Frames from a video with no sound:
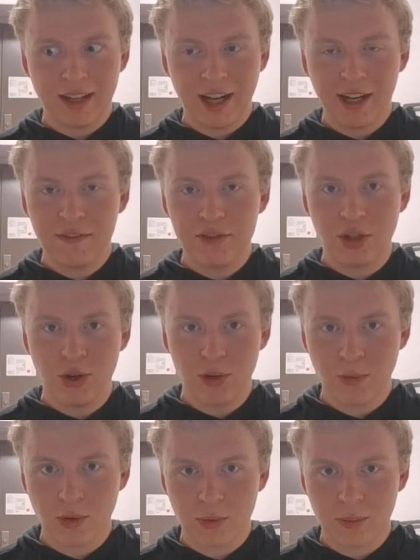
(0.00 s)
I have two
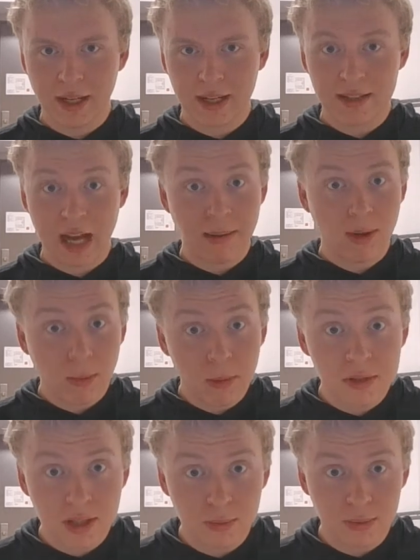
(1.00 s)
more weeks. I'm
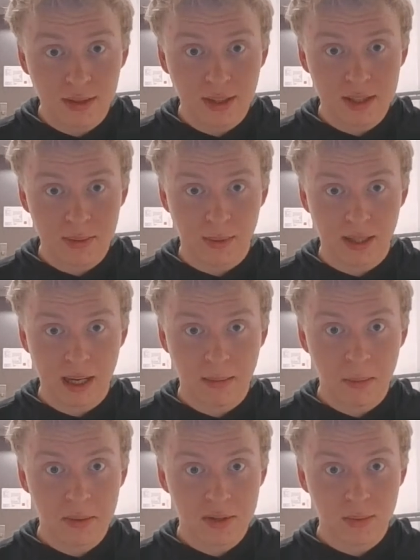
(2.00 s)
almost done with this week. I'm
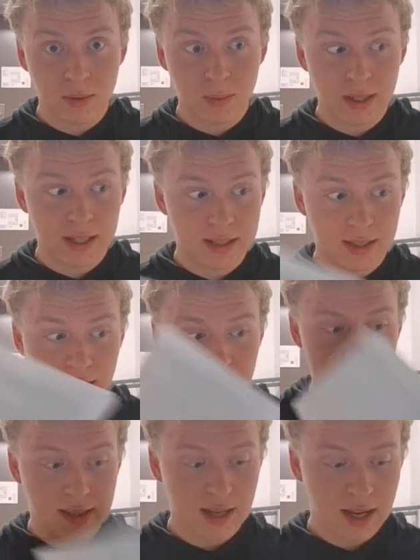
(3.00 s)
almost done with week
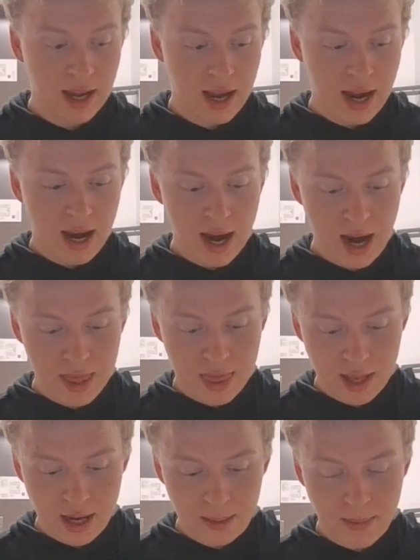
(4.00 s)
six. And
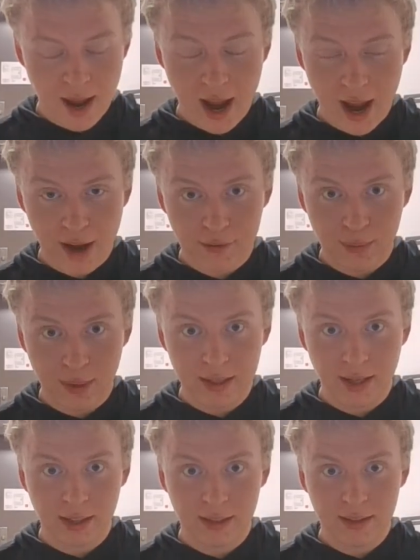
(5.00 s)
then I'm halfway
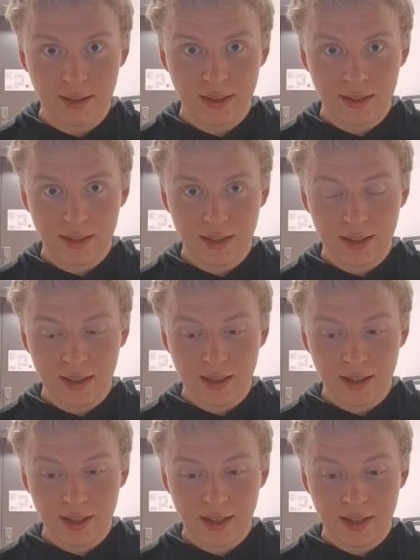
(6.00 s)
done.
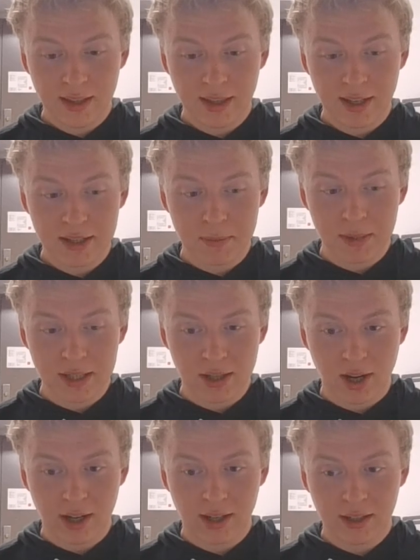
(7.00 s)
That is
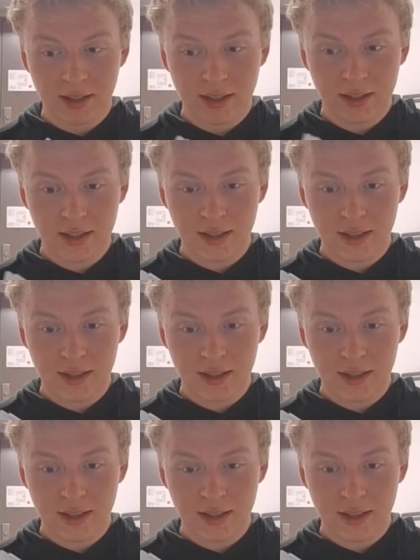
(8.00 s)
bizarre.